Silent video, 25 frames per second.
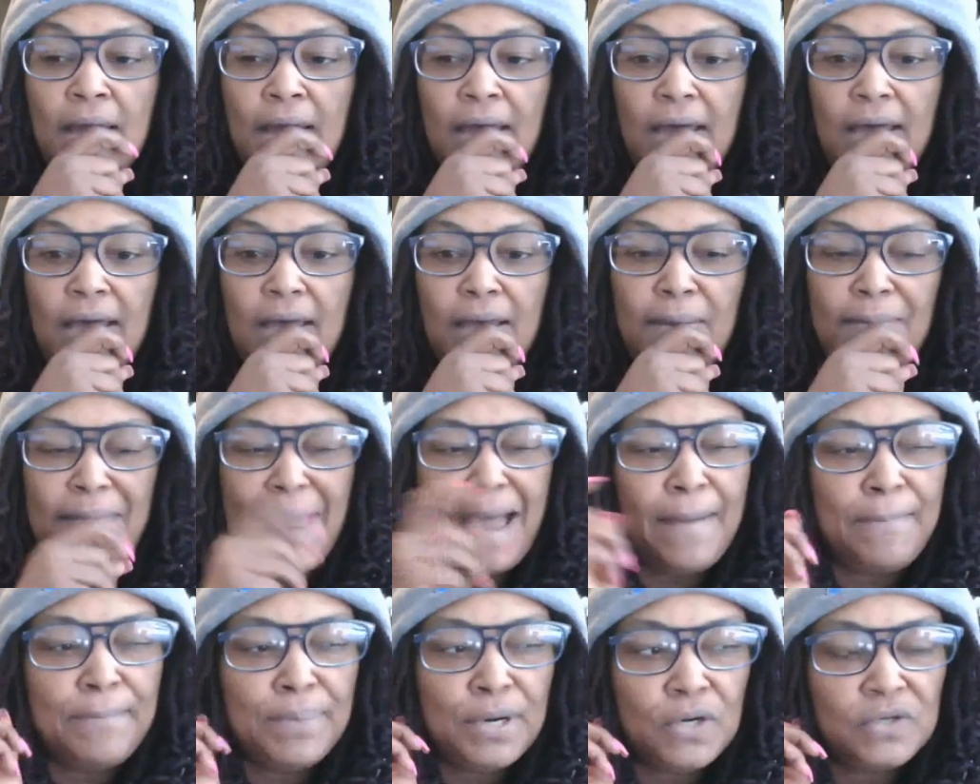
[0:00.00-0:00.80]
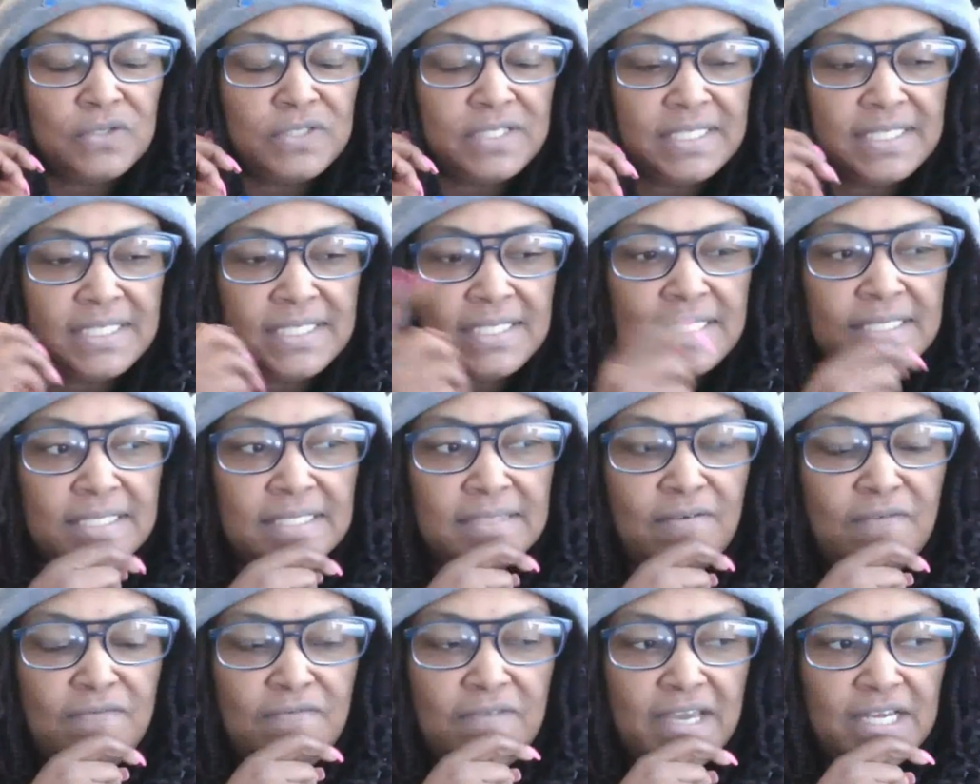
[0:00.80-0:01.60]
Um, I purchased this
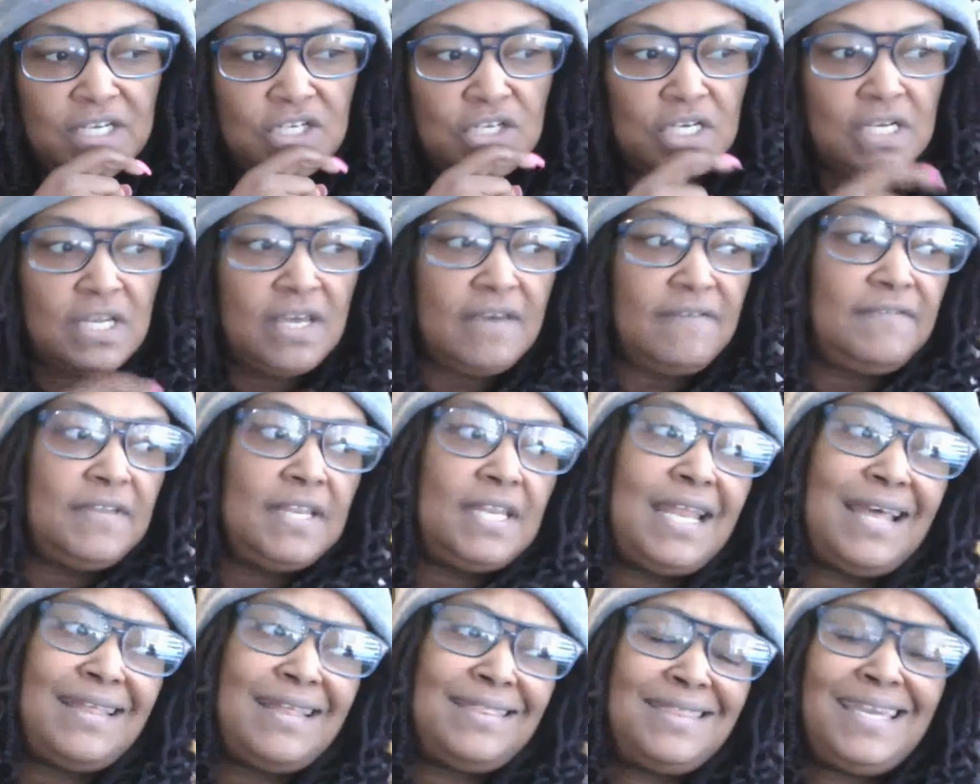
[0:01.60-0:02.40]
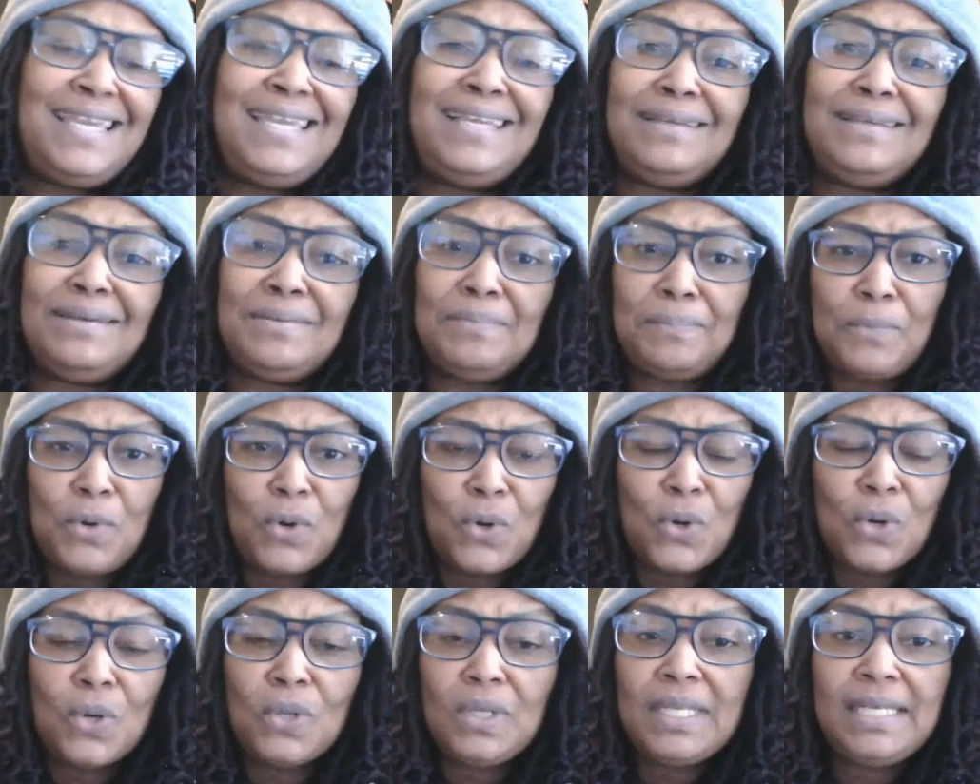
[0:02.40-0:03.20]
convection oven, I think,
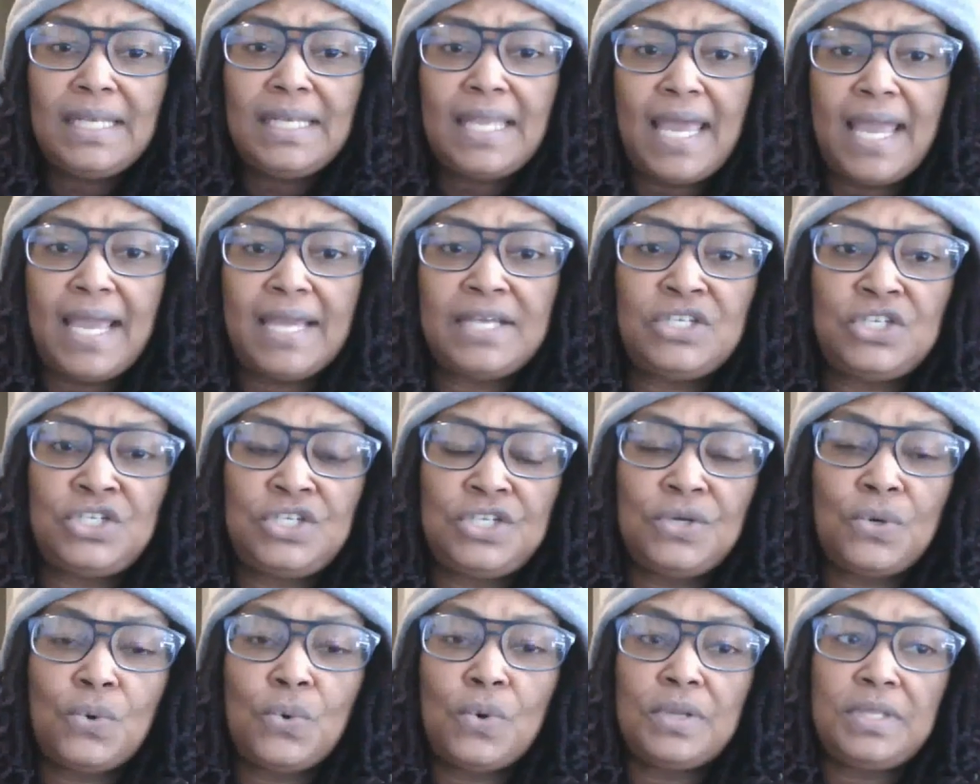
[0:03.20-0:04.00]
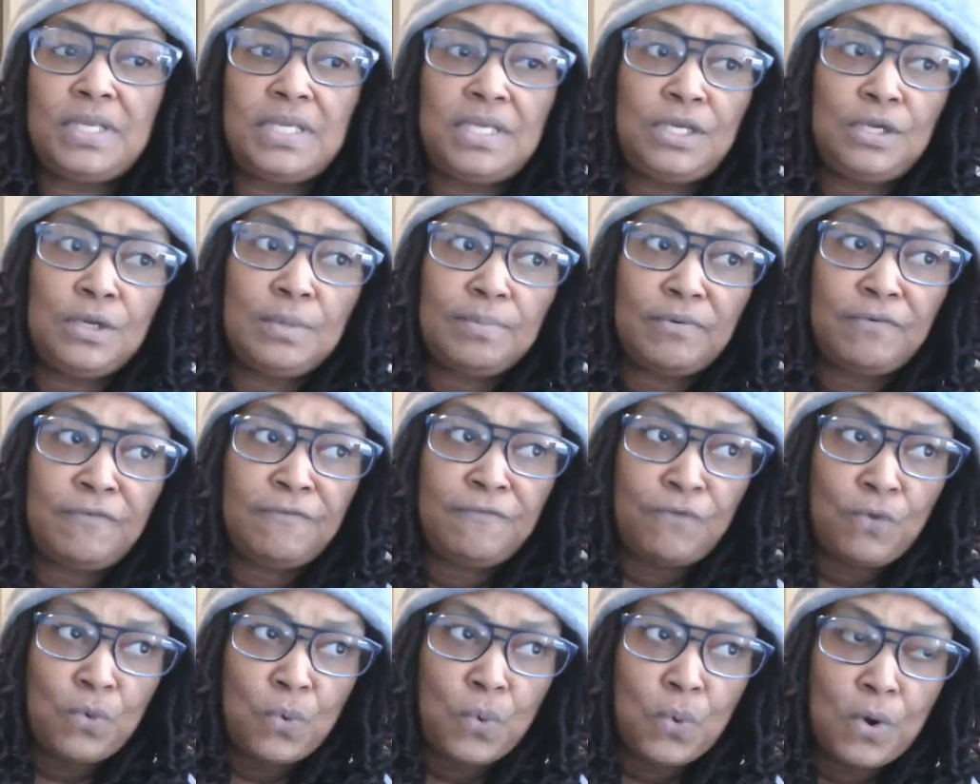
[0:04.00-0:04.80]
early last year or the year
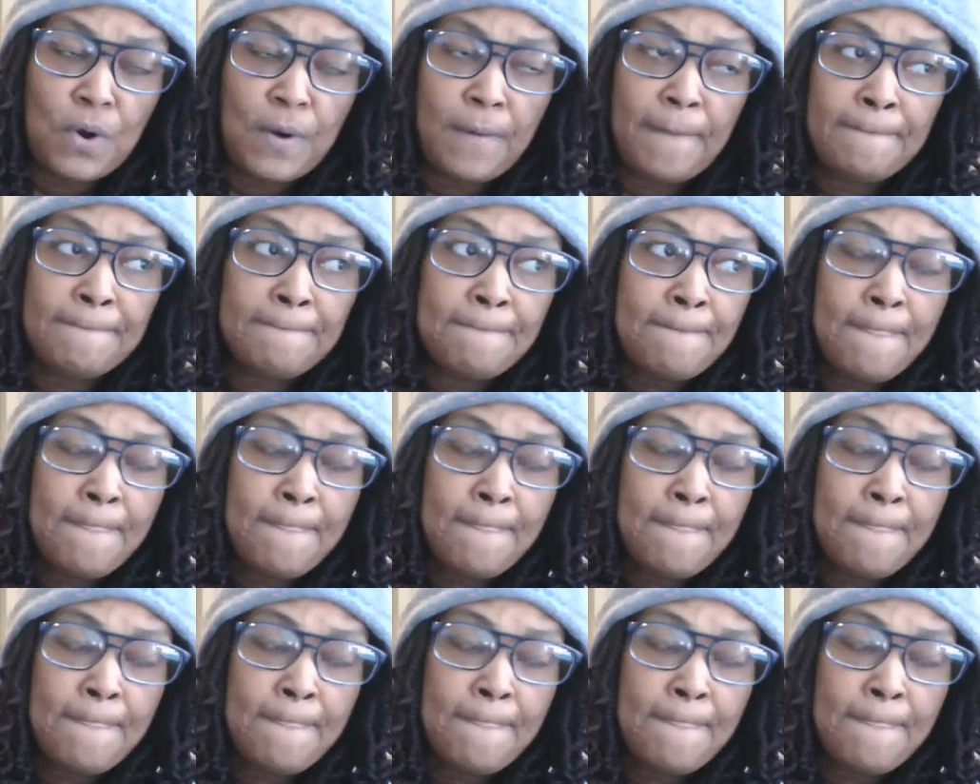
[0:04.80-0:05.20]
before.